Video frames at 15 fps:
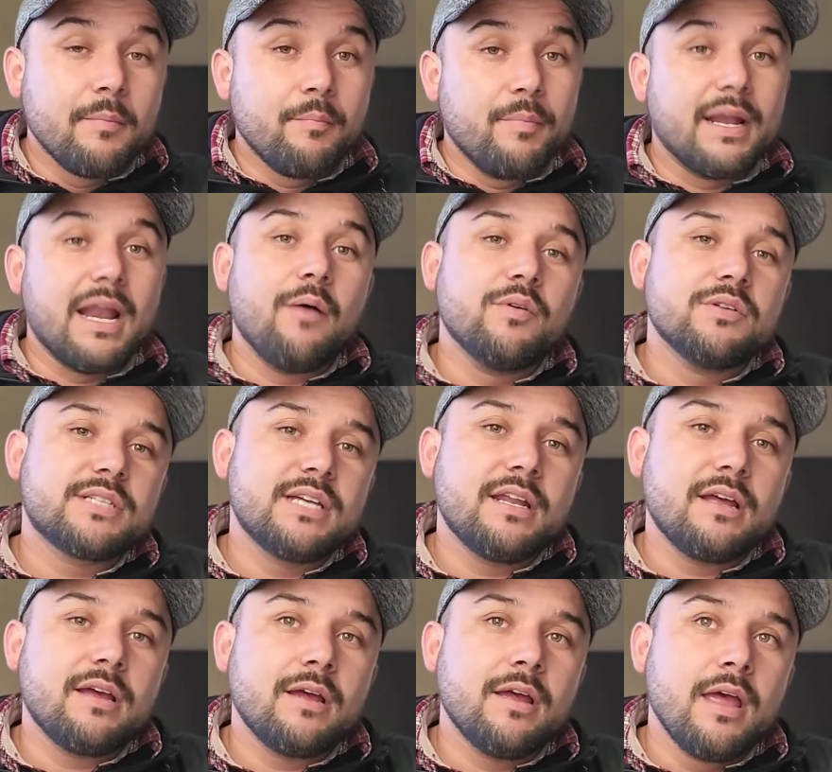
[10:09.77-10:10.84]
but I was going
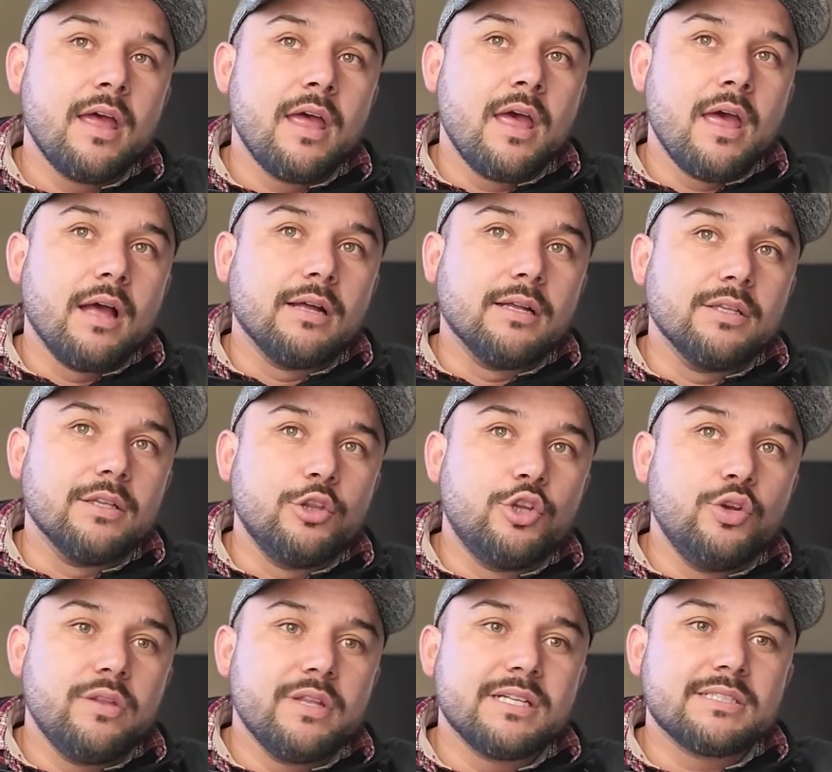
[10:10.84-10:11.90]
to
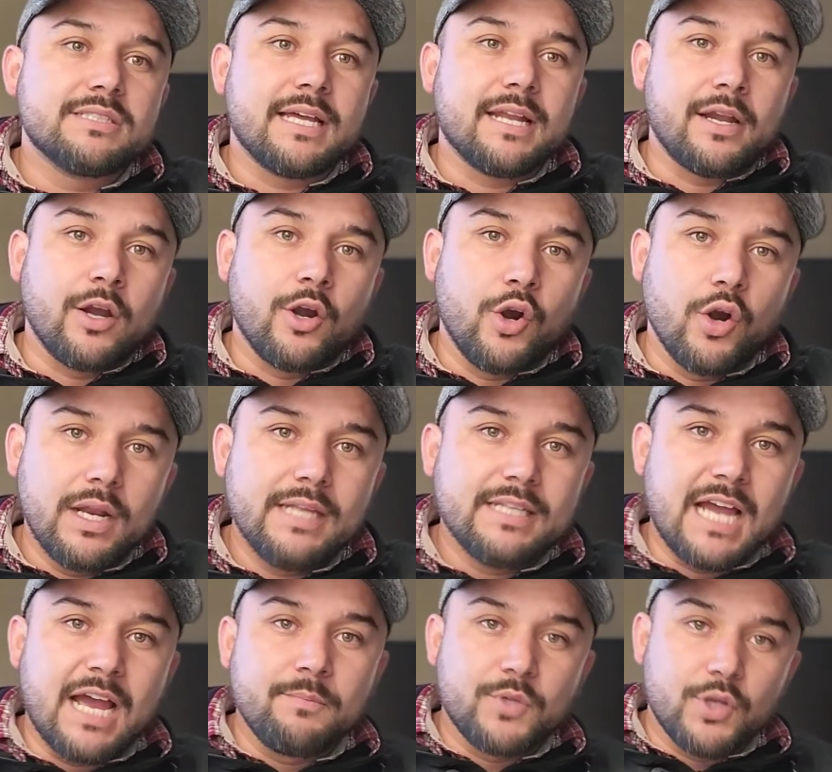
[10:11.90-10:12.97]
do this at an early
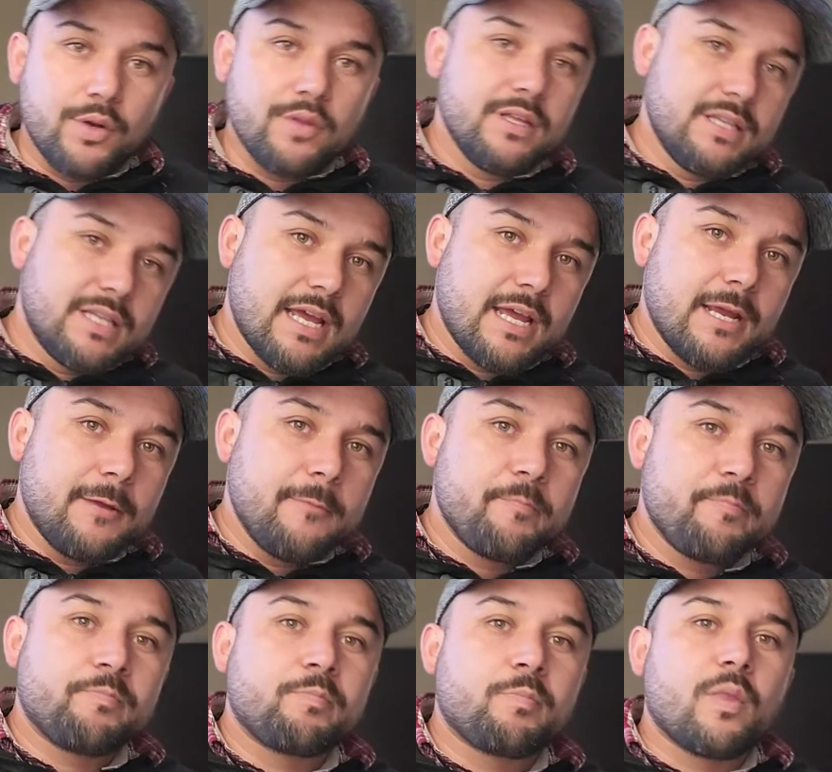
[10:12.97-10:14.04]
time during the day
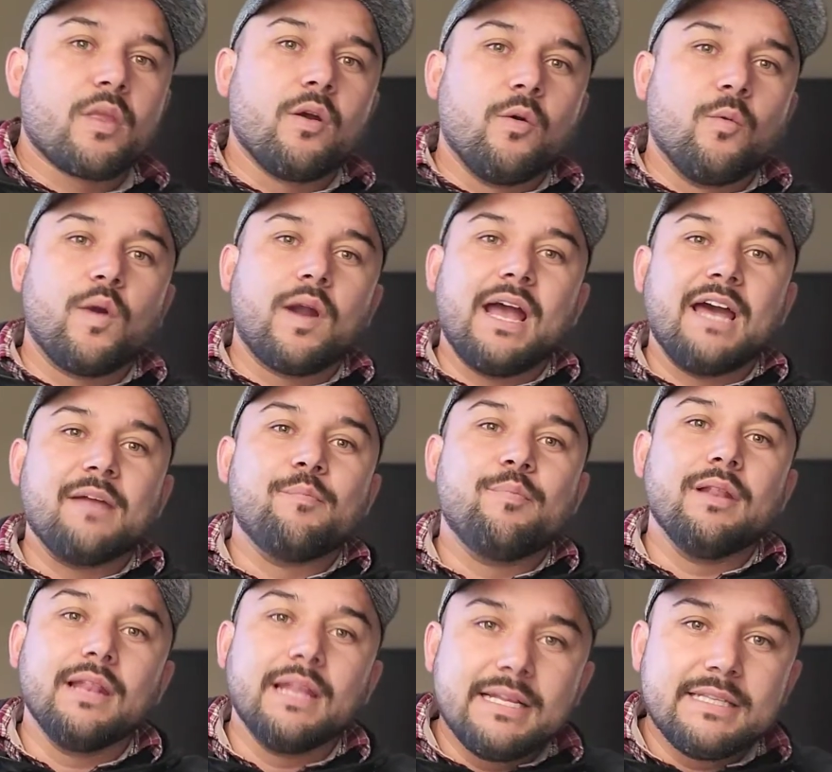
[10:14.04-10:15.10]
where I had
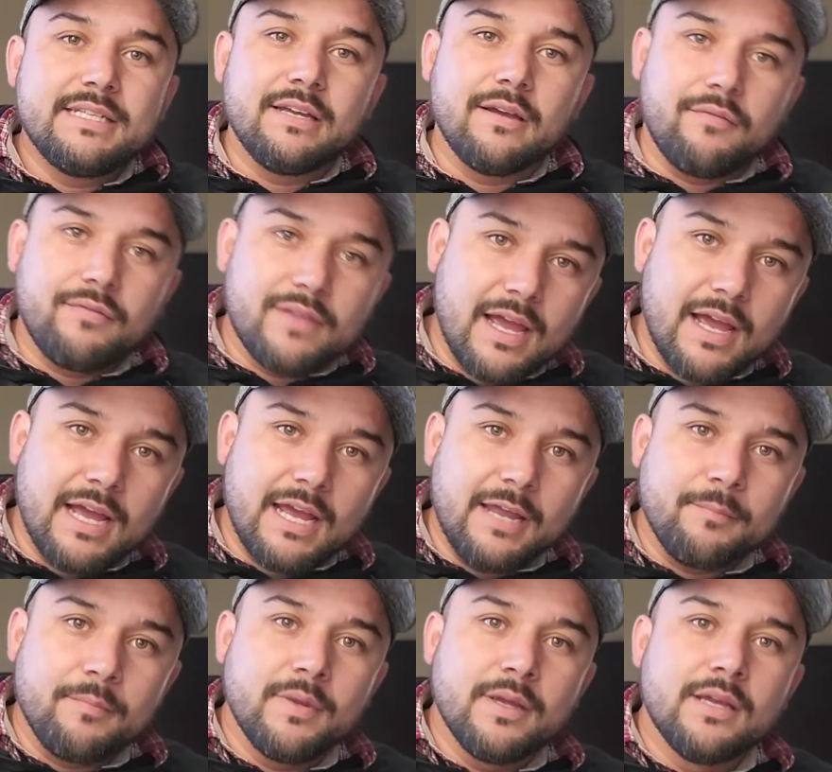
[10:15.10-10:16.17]
plenty of
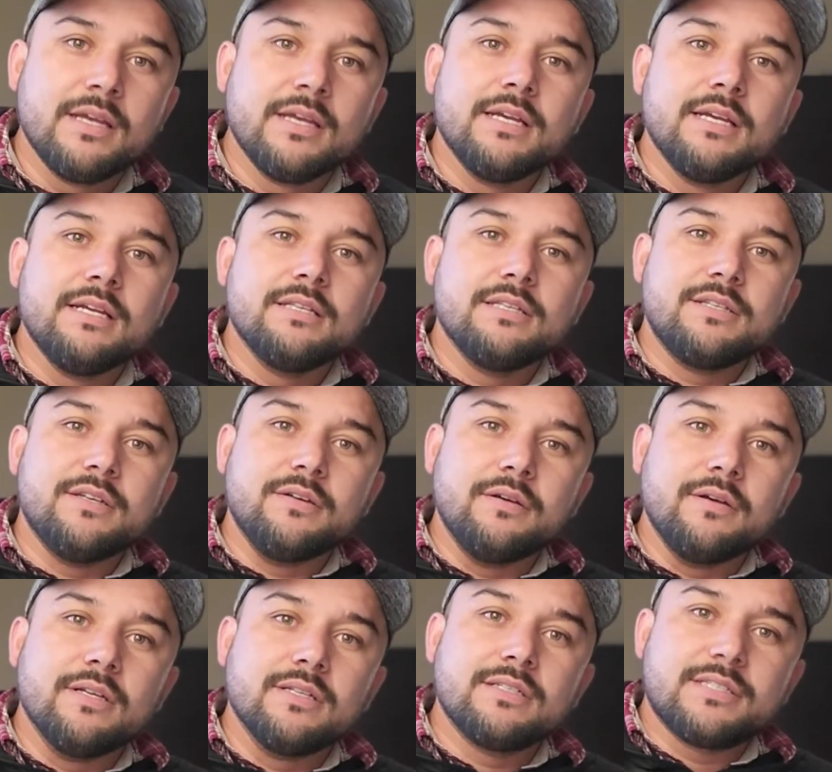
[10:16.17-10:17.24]
time
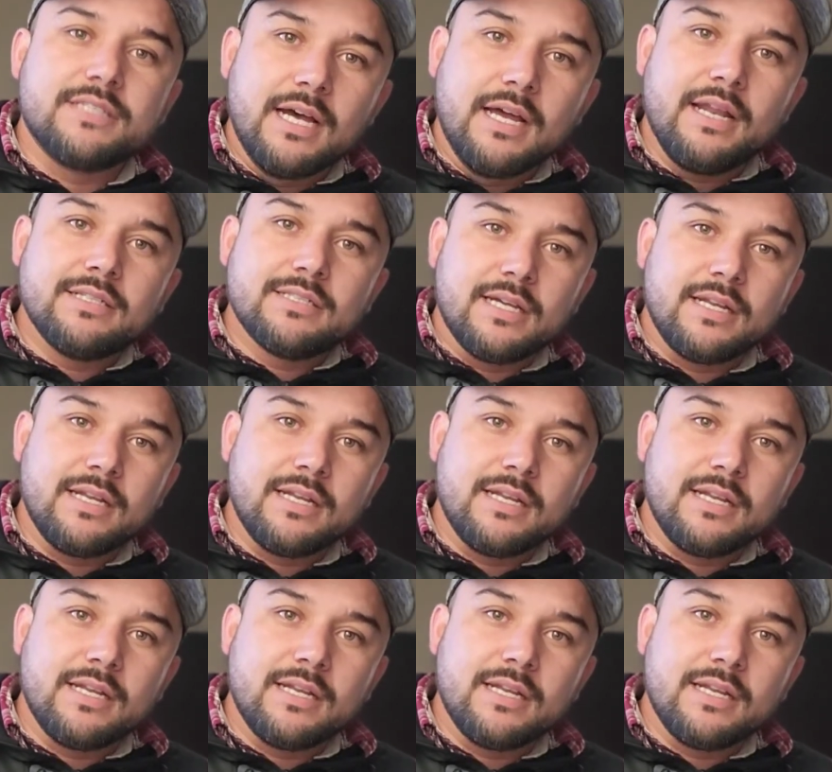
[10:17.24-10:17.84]
to study,